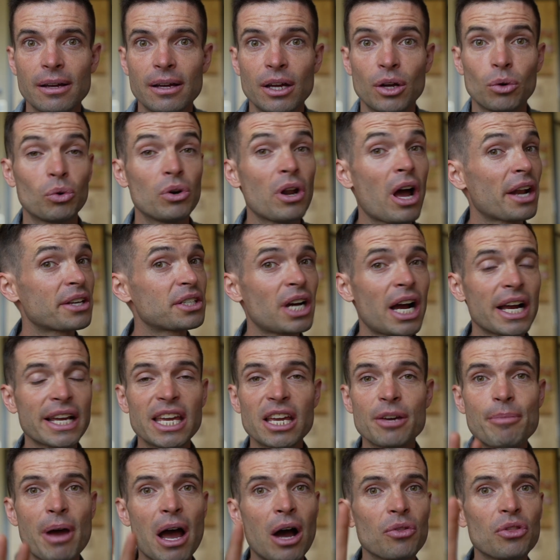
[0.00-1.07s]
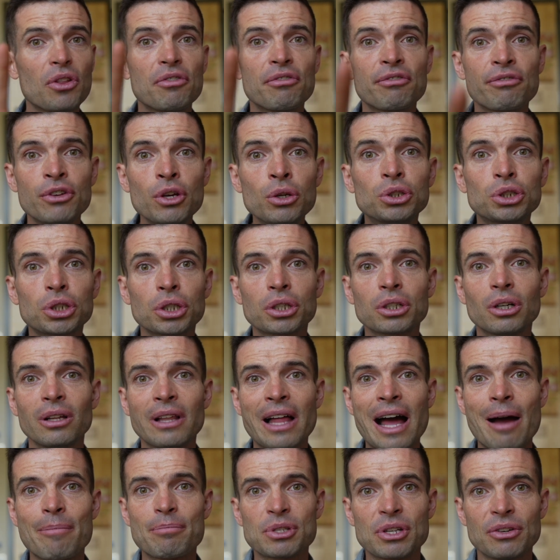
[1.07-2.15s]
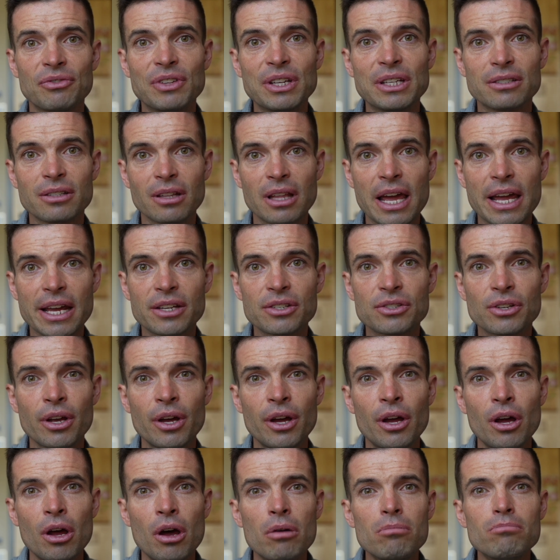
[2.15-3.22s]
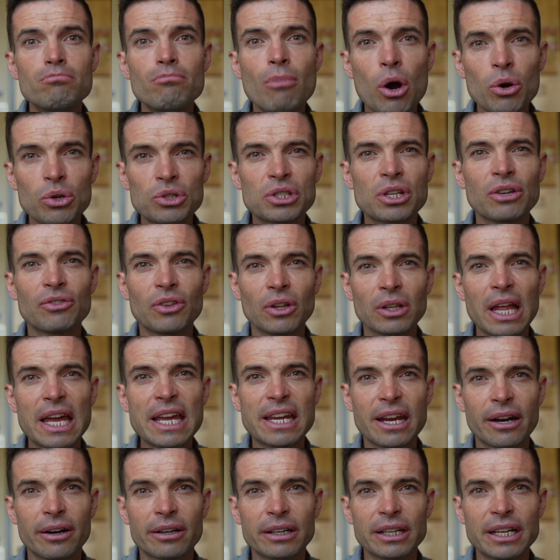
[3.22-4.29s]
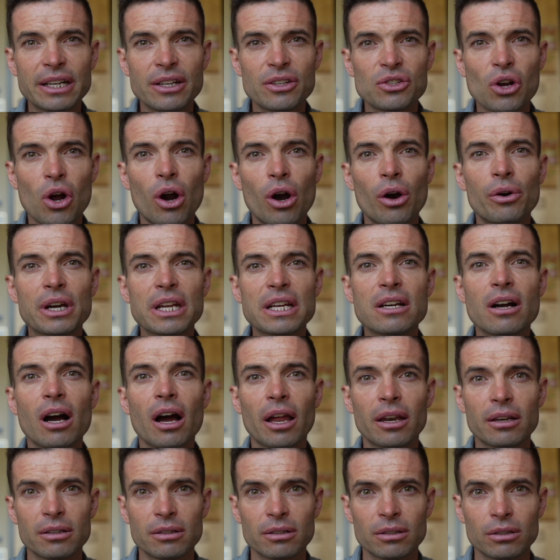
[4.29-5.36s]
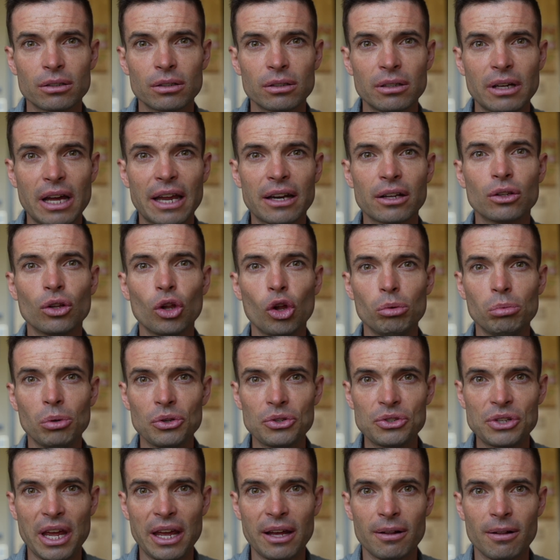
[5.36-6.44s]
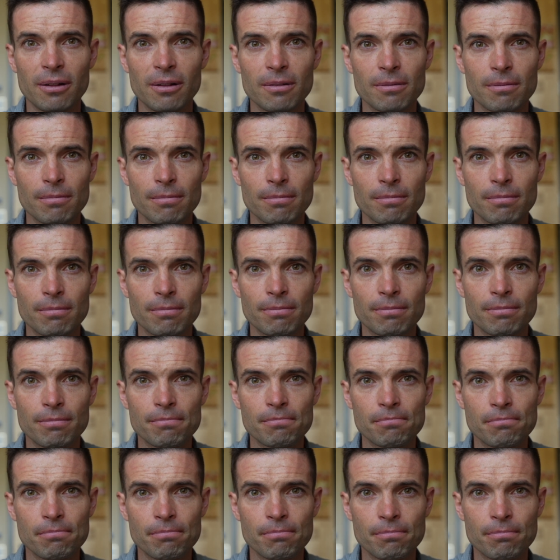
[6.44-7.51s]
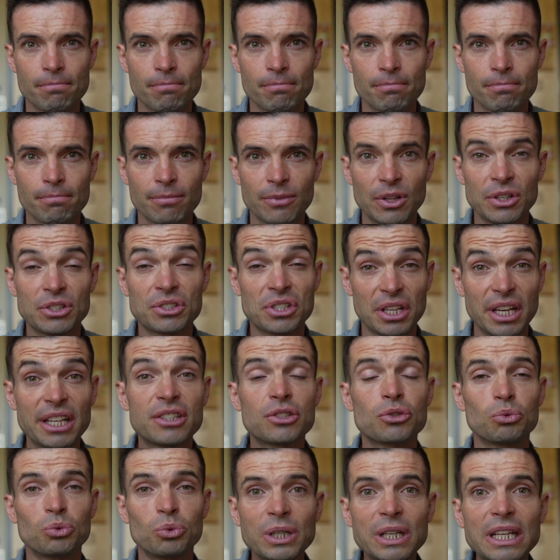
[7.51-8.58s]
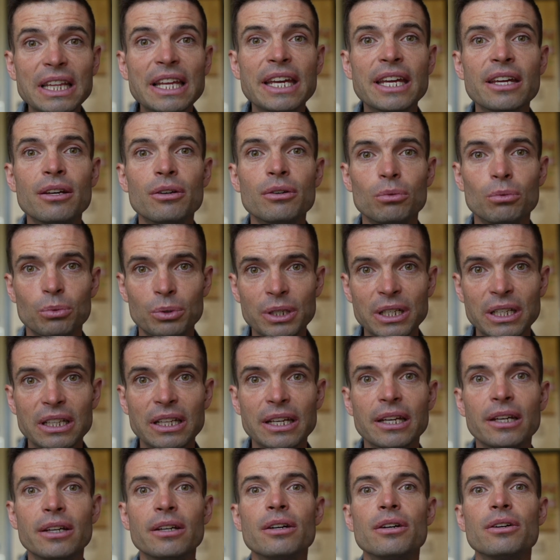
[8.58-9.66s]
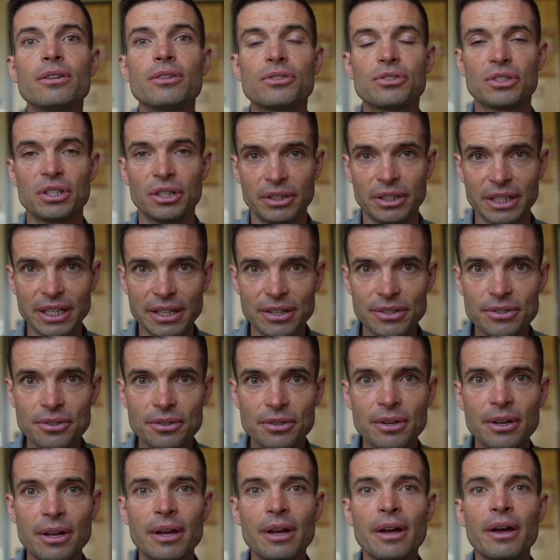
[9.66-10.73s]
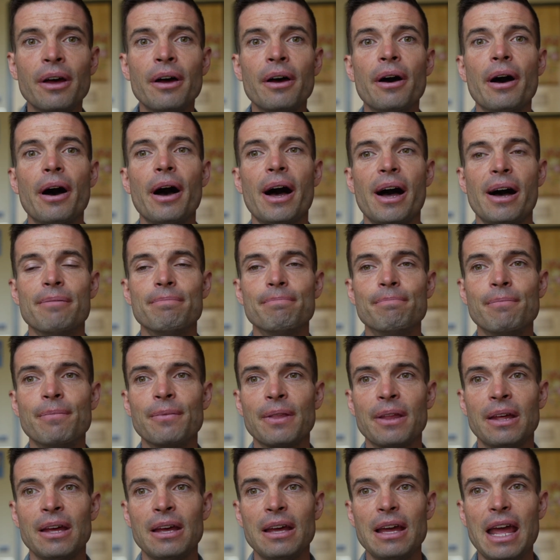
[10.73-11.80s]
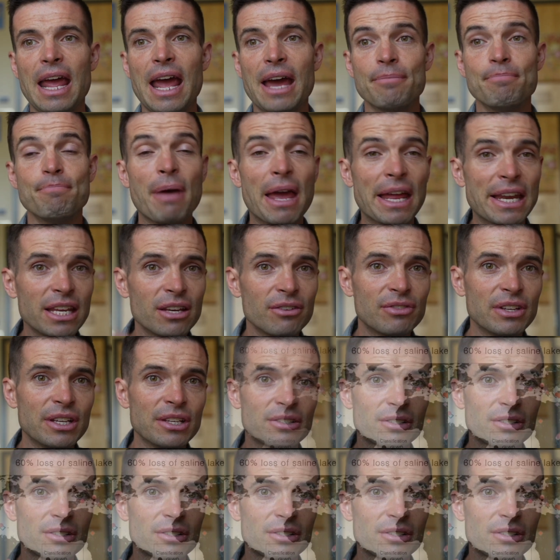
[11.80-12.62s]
We're not talking about the future collapse of these lakes. Most of the lake area is already gone at a global scale. It's really, really serious. And many of these